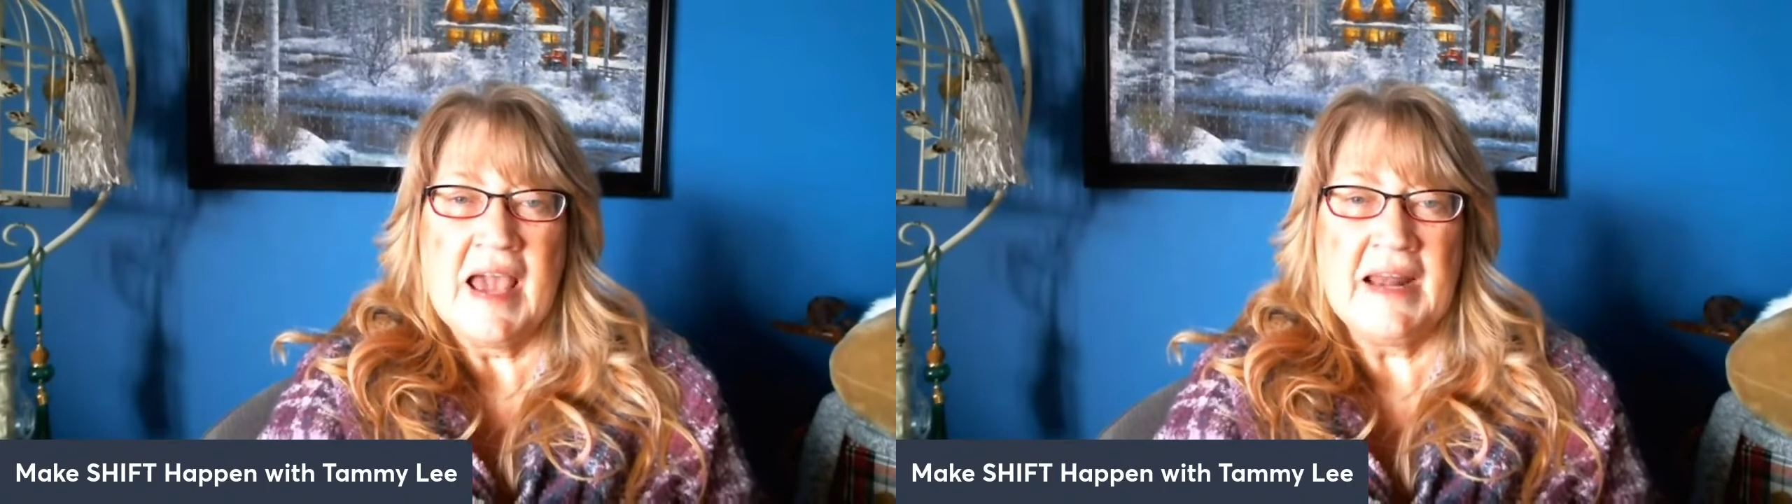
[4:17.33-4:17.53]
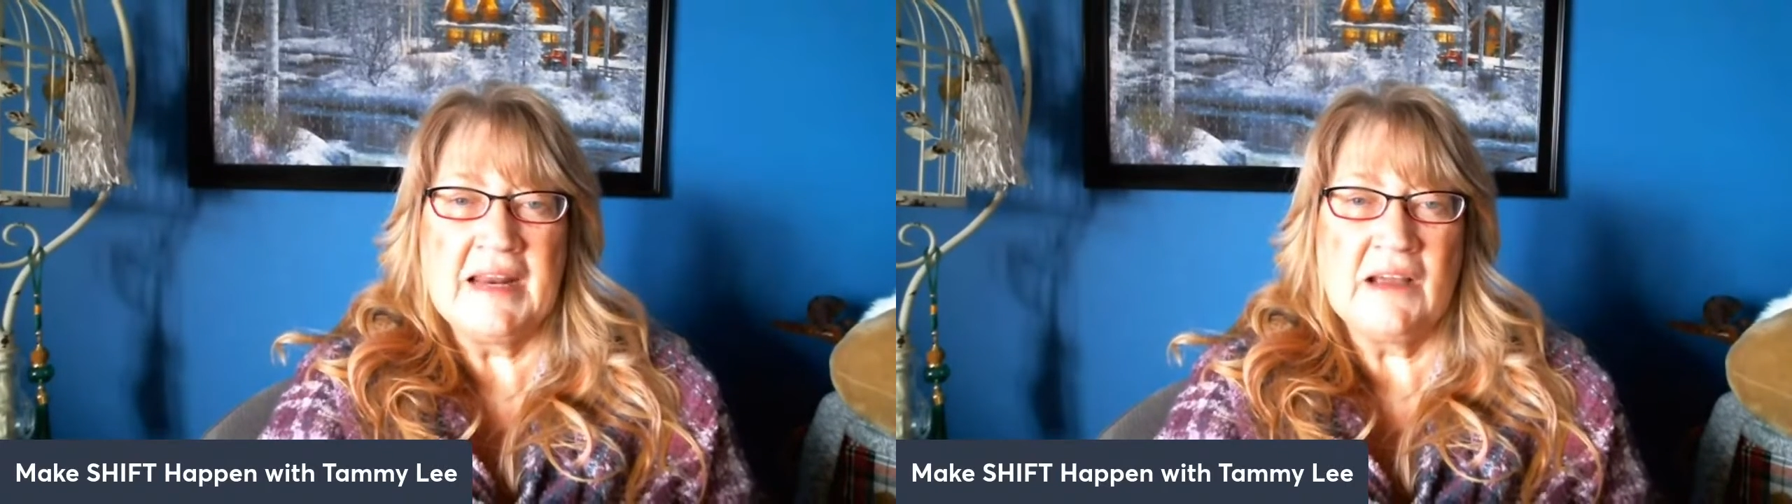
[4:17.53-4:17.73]

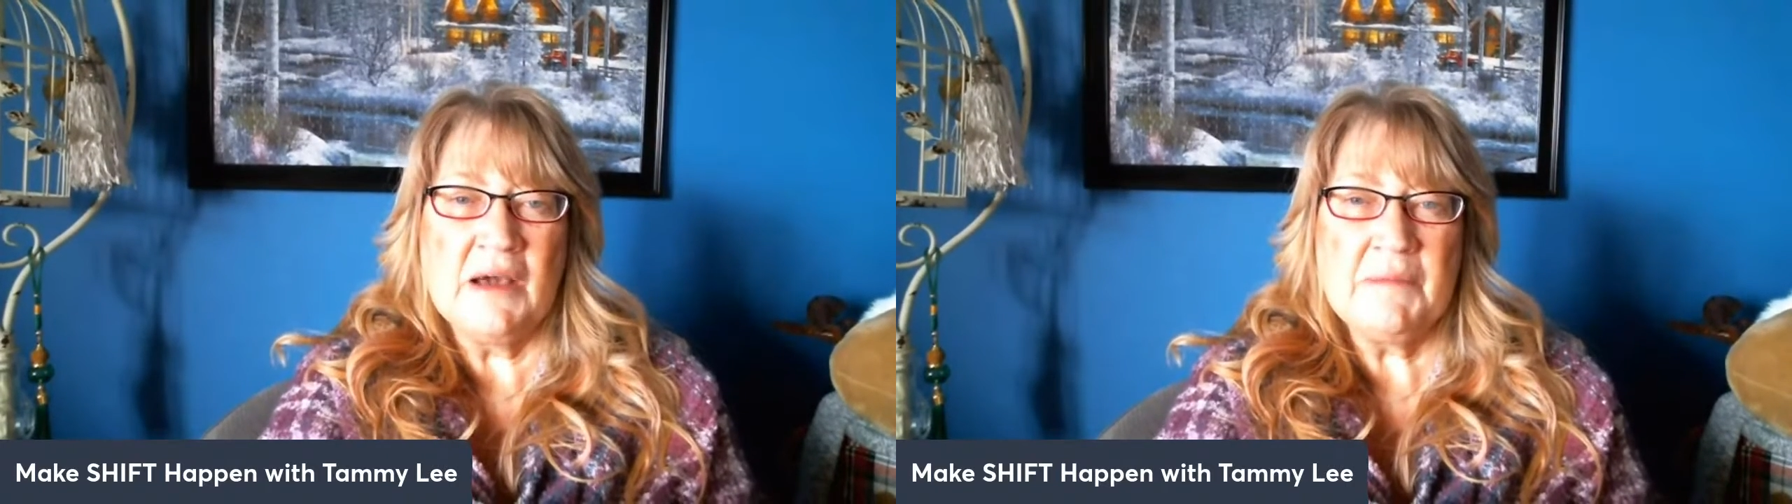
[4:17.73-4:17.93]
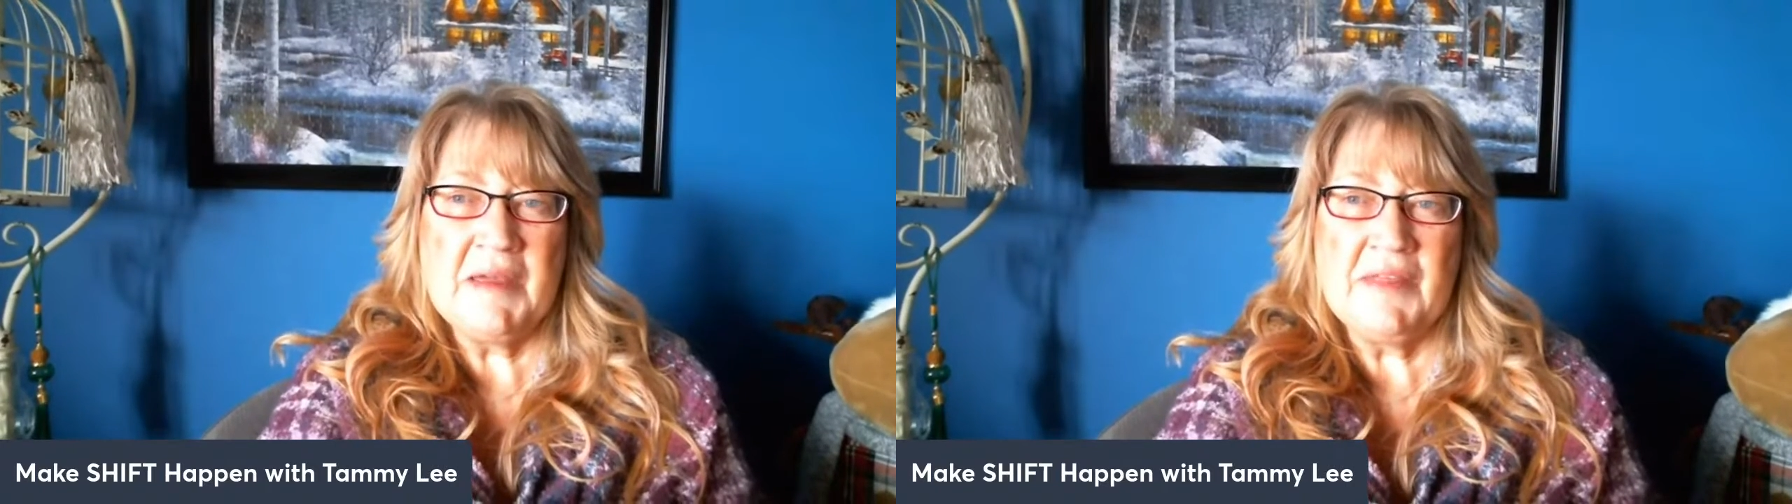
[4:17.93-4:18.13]
And it
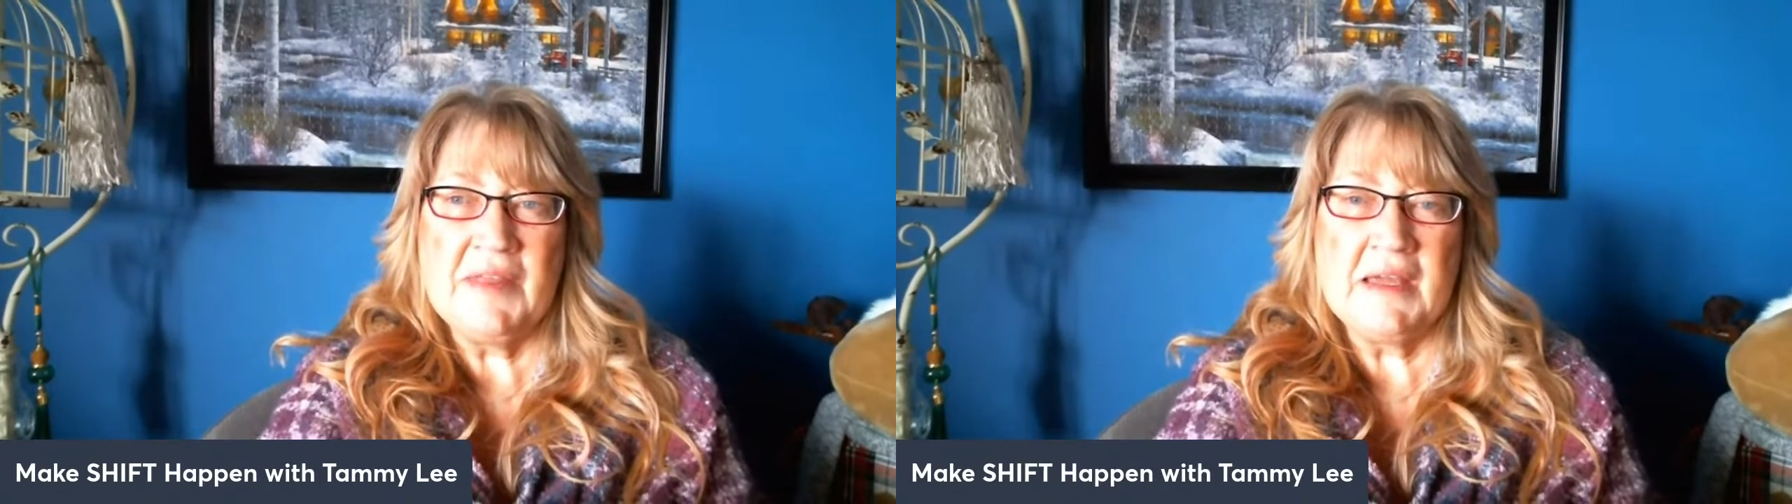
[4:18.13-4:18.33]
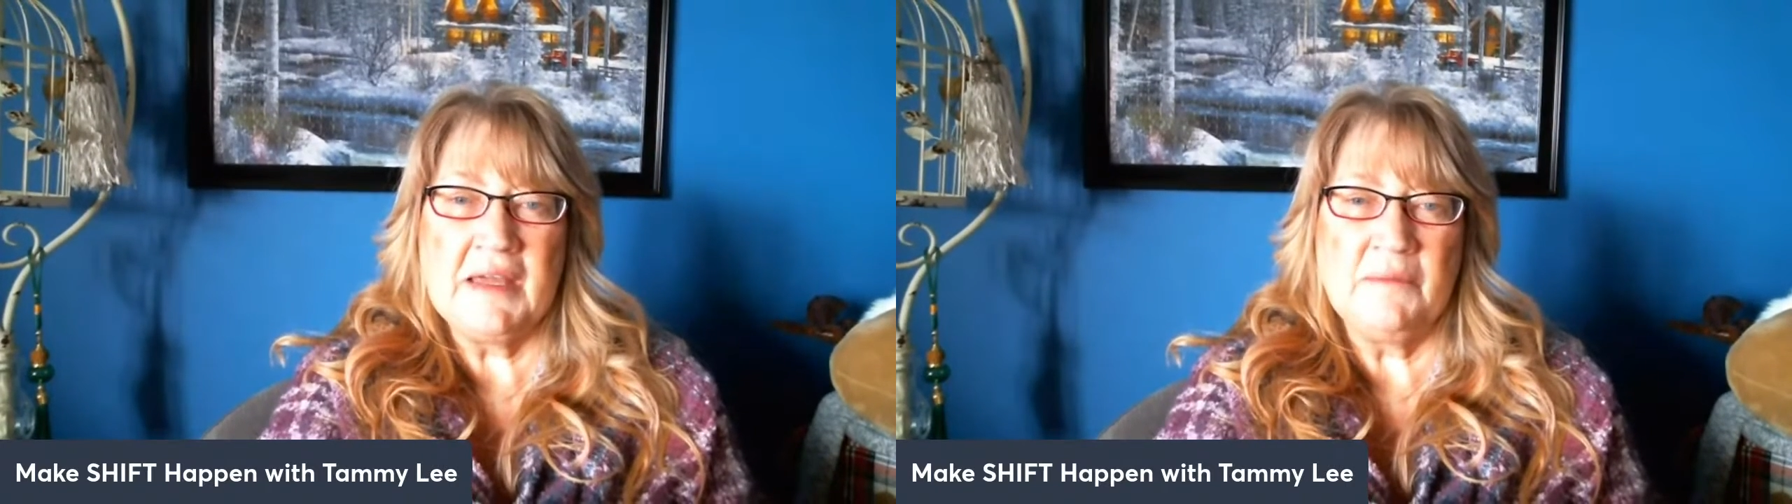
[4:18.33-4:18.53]
got me
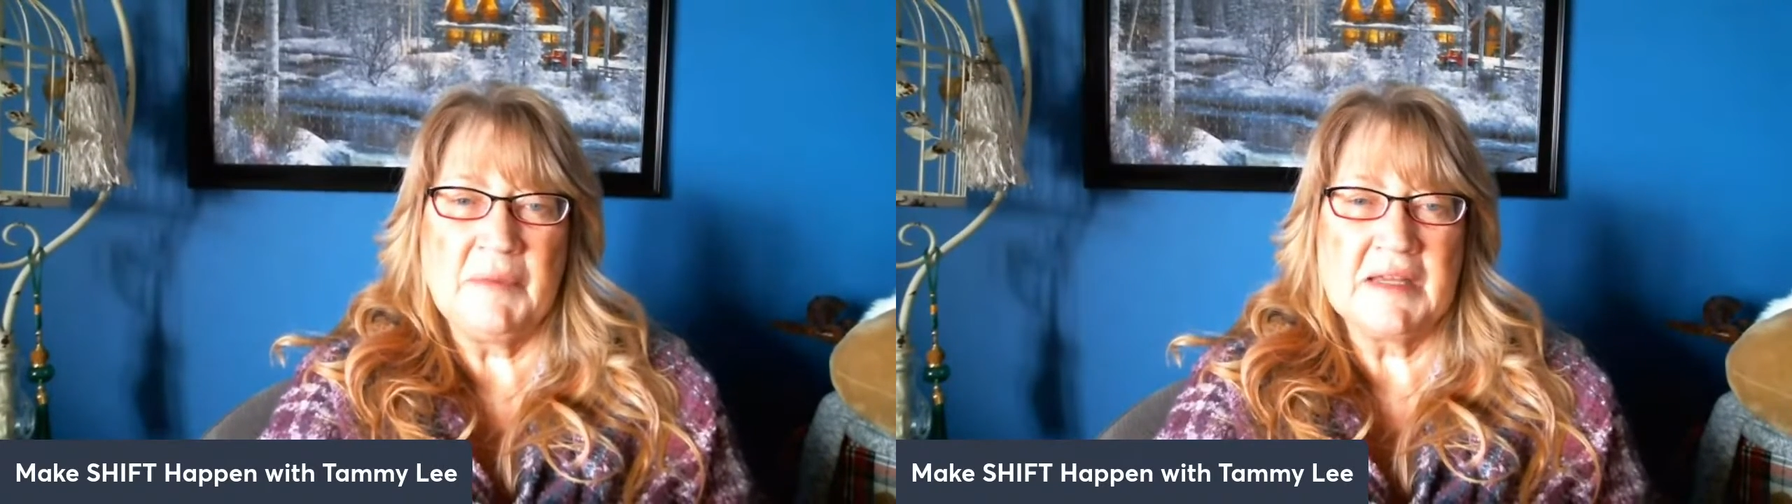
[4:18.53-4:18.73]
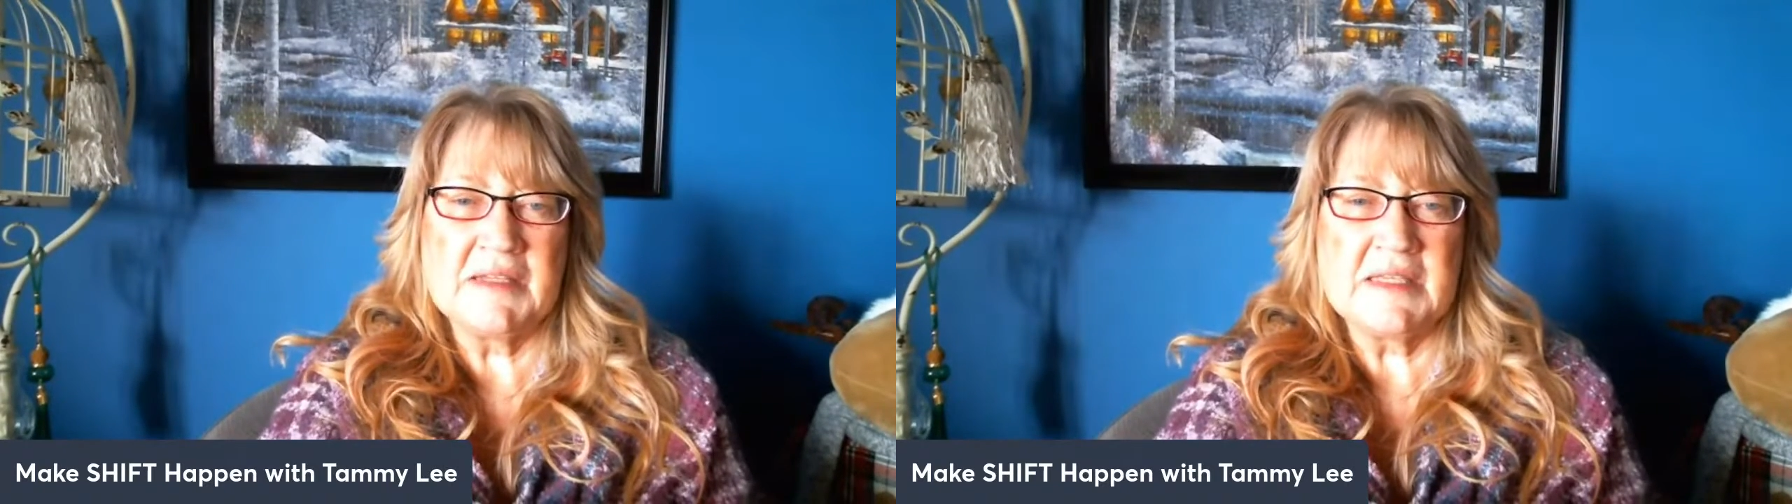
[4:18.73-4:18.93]
thinking,
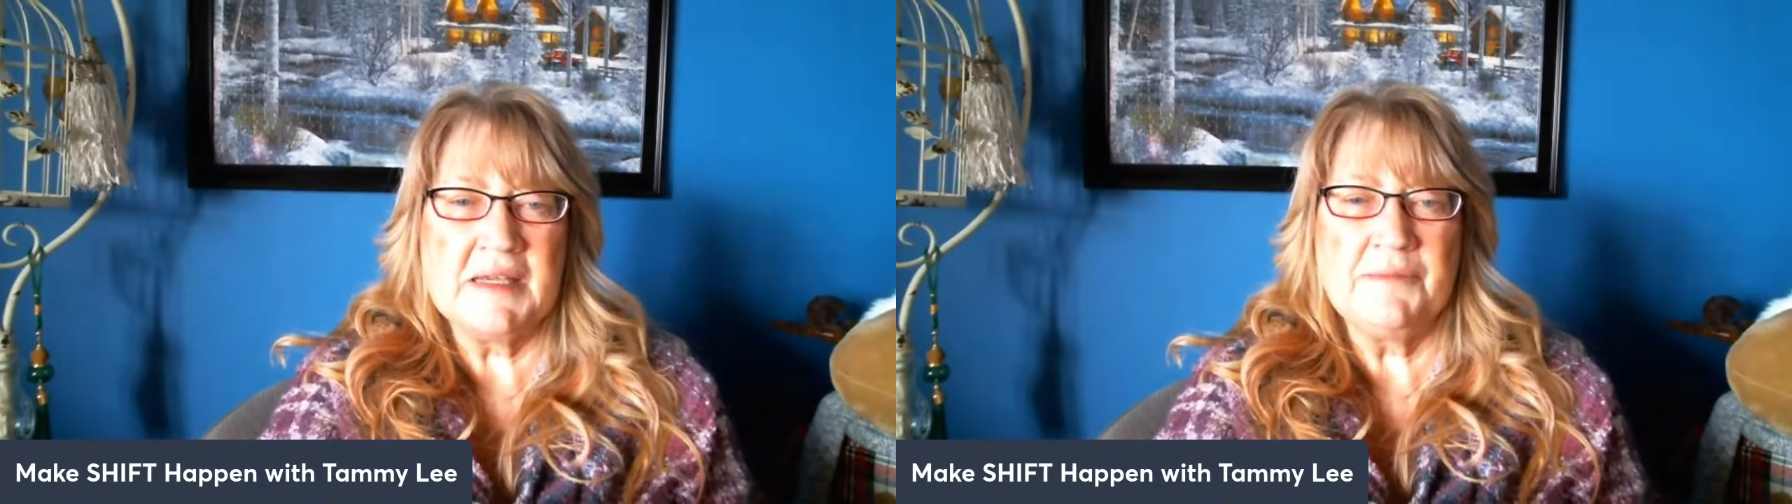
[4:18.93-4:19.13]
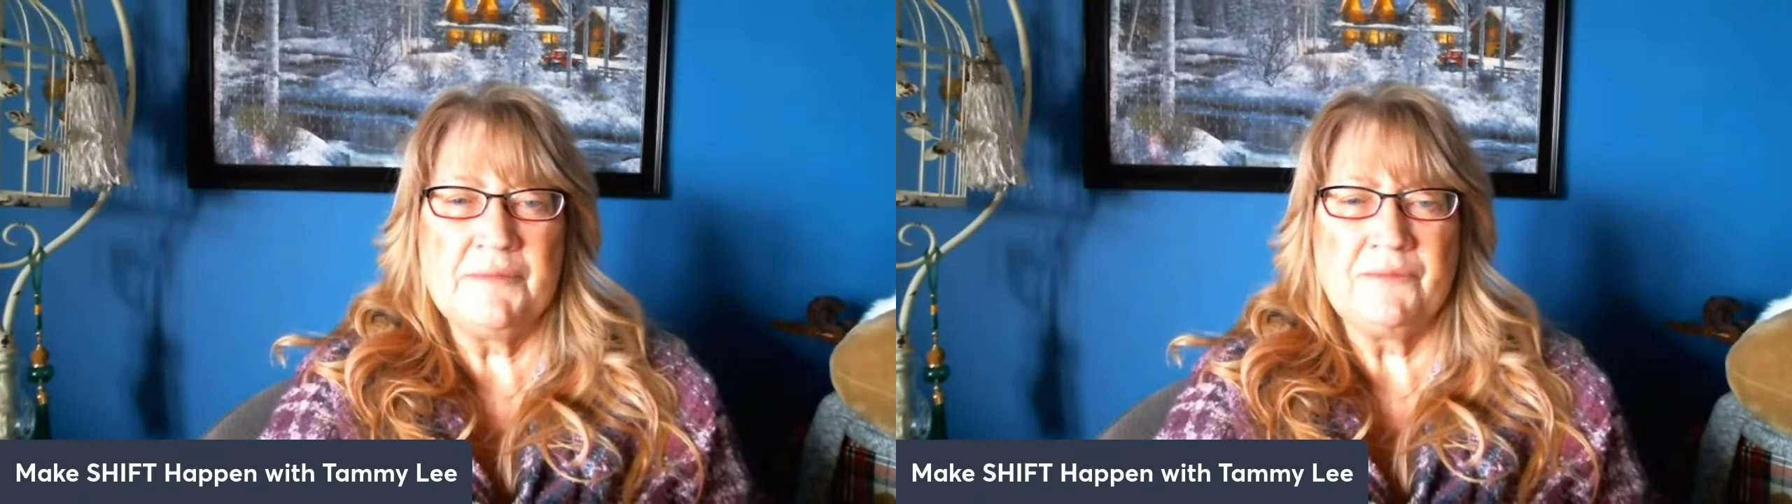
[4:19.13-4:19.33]
because
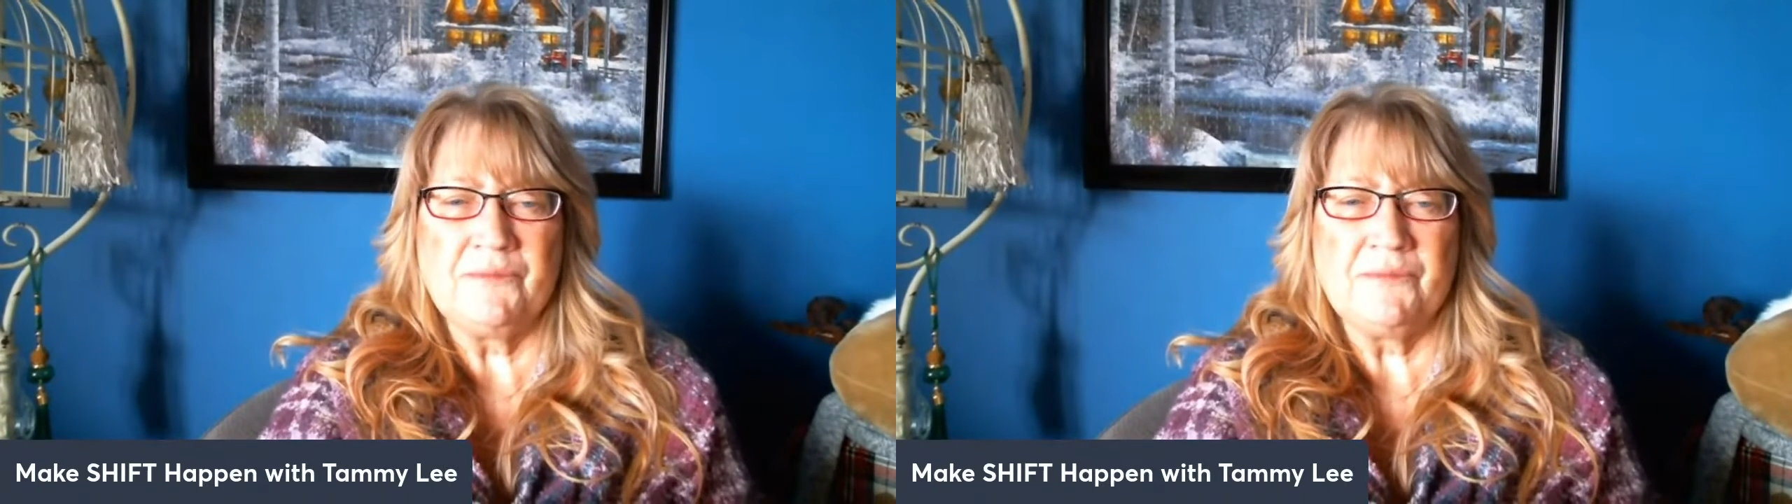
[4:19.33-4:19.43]
see,